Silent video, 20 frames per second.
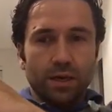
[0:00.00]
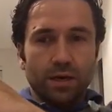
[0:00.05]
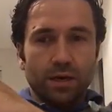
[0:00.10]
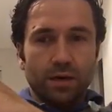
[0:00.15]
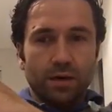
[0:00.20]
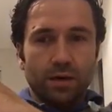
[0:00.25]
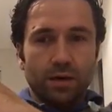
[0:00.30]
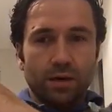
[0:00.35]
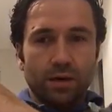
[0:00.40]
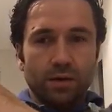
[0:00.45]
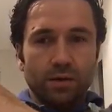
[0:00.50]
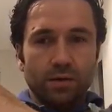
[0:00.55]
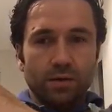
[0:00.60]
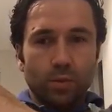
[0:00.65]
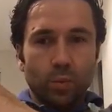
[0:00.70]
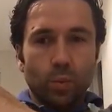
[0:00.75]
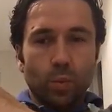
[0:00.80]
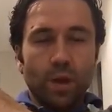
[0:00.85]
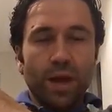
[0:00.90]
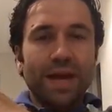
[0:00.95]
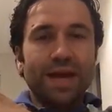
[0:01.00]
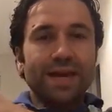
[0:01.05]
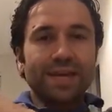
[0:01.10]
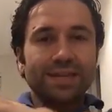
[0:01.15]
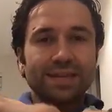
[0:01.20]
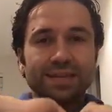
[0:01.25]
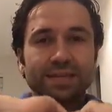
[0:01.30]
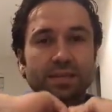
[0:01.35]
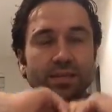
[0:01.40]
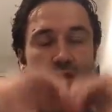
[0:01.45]
Uh, the way
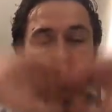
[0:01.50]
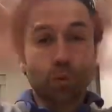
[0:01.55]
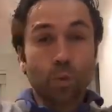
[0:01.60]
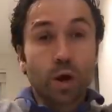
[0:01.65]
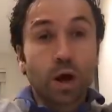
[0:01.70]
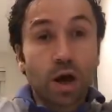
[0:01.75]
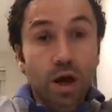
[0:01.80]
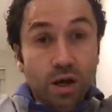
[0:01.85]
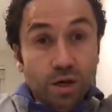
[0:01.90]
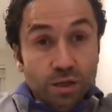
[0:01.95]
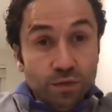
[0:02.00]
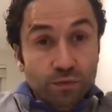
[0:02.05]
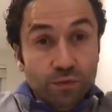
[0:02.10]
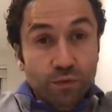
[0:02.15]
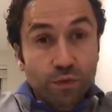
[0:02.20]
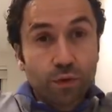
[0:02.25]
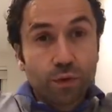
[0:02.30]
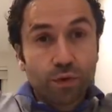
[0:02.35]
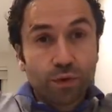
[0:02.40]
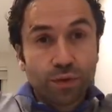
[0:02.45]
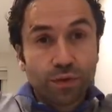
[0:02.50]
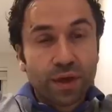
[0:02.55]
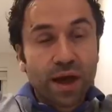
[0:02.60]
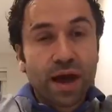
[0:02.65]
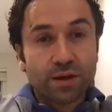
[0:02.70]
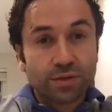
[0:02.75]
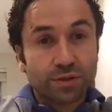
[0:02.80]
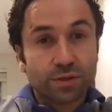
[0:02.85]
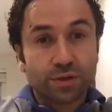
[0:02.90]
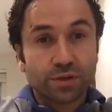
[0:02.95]
that it's worked for
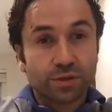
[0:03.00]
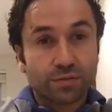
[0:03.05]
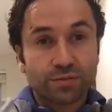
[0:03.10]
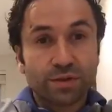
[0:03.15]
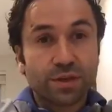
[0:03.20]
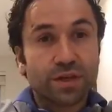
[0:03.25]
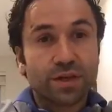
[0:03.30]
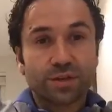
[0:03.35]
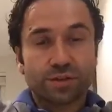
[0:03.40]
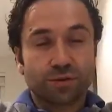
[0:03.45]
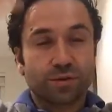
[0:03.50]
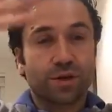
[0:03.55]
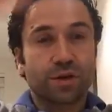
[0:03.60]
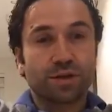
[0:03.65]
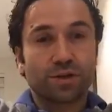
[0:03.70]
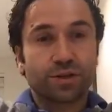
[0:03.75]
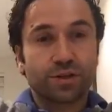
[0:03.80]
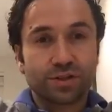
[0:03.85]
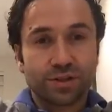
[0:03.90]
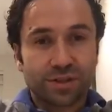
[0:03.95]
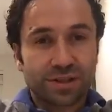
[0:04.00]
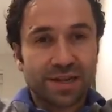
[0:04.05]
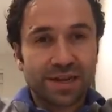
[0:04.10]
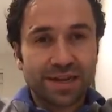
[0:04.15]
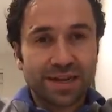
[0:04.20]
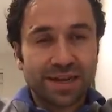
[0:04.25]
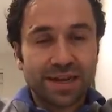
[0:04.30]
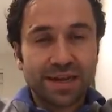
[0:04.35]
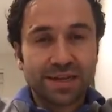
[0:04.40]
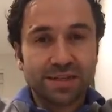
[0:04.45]
thousands of years or hundreds of
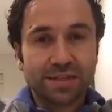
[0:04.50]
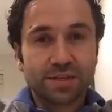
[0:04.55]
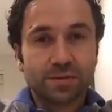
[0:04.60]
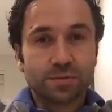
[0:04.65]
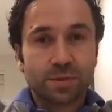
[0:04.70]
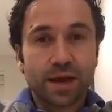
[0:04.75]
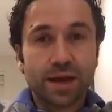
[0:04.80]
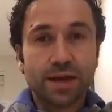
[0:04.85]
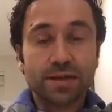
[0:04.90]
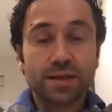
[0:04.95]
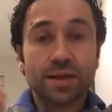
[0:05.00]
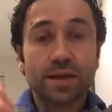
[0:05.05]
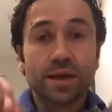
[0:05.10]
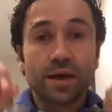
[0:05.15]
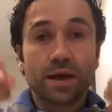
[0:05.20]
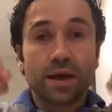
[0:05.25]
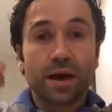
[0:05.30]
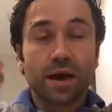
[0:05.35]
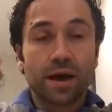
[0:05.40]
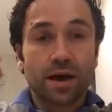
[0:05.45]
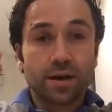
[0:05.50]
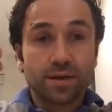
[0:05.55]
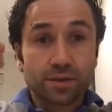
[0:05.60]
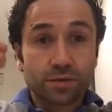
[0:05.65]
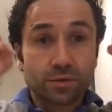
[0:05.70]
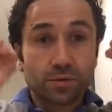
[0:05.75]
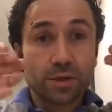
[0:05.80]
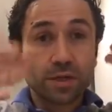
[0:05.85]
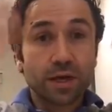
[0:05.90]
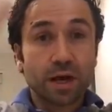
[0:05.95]
decades, right? Uh,
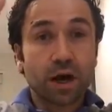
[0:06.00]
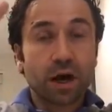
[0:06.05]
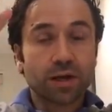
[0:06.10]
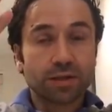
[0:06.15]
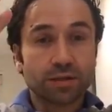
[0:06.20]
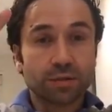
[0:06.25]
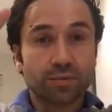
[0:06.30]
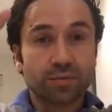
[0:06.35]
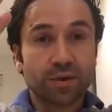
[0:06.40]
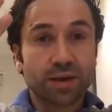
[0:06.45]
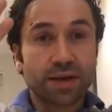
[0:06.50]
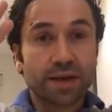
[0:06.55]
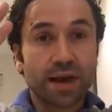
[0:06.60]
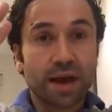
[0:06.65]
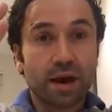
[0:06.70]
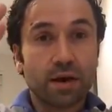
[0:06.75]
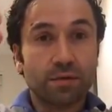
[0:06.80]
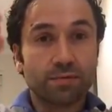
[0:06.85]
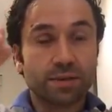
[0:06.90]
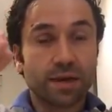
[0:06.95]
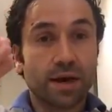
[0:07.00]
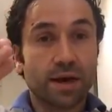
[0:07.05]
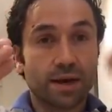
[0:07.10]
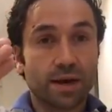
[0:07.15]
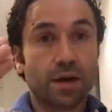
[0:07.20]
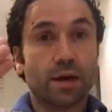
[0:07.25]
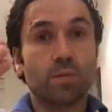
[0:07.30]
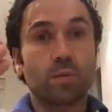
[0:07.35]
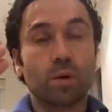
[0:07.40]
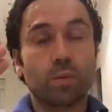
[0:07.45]
it's really hard to break out of that and
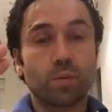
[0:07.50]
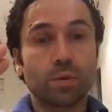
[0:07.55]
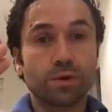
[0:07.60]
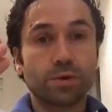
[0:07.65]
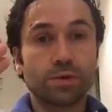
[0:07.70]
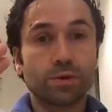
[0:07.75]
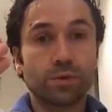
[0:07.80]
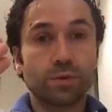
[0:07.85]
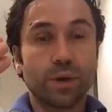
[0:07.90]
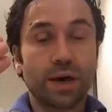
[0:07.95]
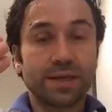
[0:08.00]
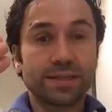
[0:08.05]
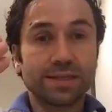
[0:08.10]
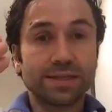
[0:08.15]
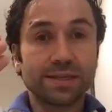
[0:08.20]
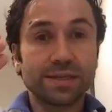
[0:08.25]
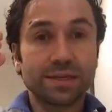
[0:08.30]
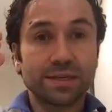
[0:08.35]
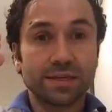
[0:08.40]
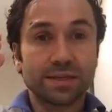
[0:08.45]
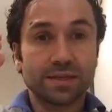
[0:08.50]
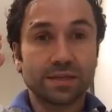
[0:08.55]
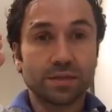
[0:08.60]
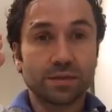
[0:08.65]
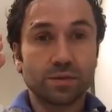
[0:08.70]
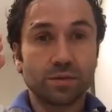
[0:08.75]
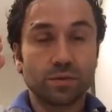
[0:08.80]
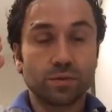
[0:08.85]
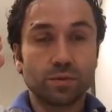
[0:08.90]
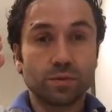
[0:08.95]
come up with new ideas and
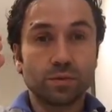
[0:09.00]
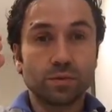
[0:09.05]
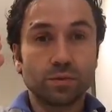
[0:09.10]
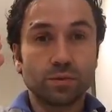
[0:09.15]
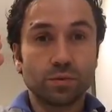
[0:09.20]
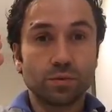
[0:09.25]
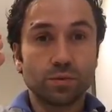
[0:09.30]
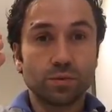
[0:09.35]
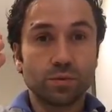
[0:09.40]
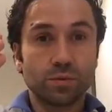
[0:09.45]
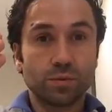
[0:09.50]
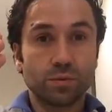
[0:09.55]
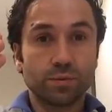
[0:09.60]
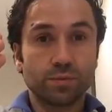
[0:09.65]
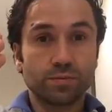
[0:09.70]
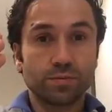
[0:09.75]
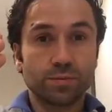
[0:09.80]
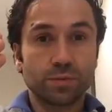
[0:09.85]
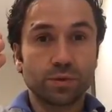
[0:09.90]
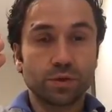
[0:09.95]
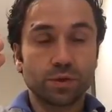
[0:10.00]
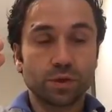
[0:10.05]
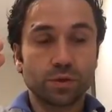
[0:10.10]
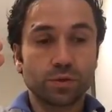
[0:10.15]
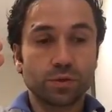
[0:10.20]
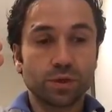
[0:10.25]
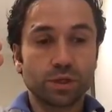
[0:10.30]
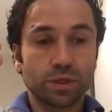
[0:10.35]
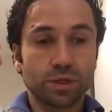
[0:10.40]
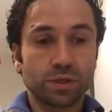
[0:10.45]
new new
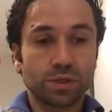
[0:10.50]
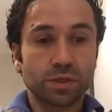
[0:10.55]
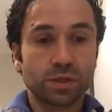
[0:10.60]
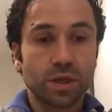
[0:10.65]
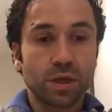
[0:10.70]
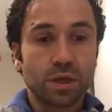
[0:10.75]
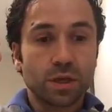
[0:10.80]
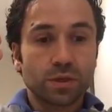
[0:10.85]
solutions.